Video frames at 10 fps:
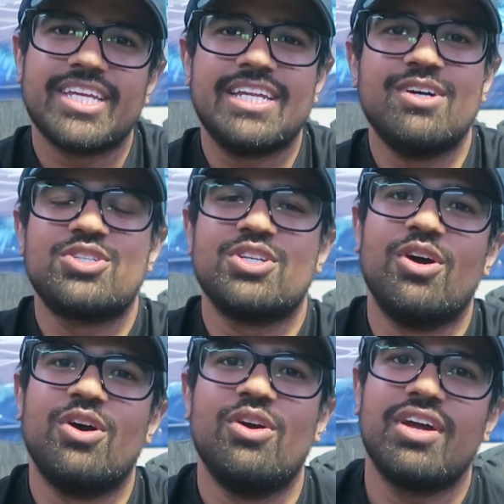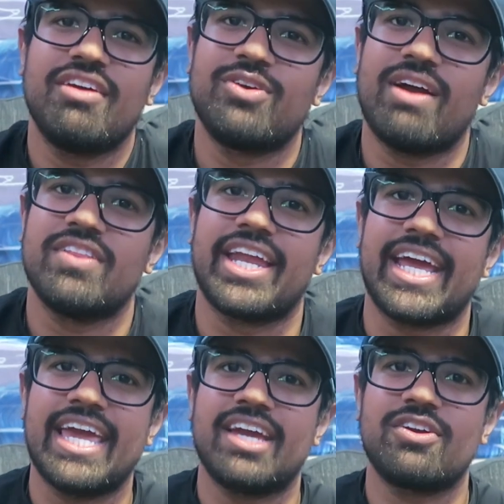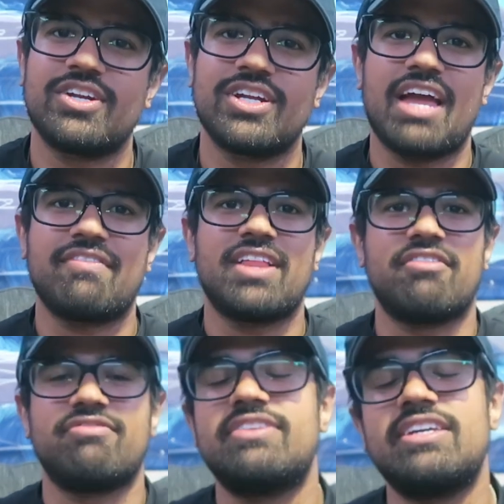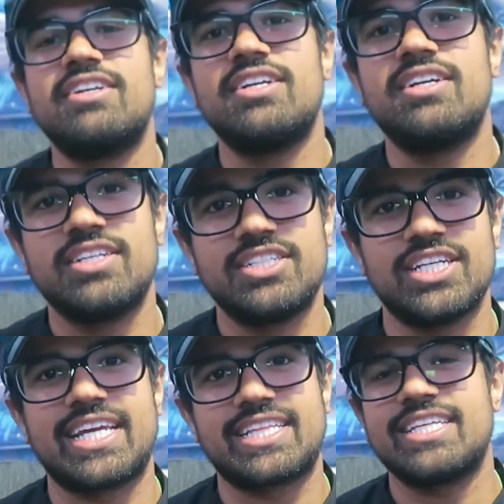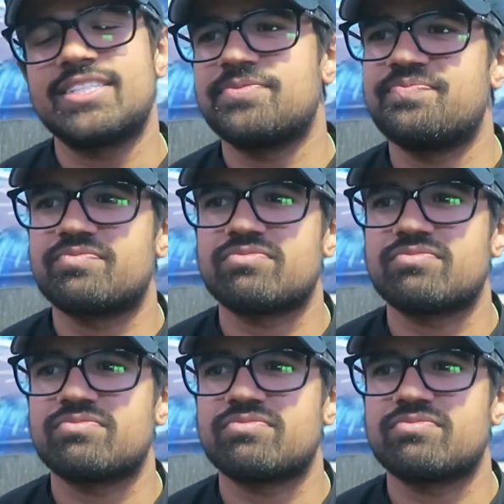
You know, so if you have a lot of anger in your life, a lot of fear, shit like this,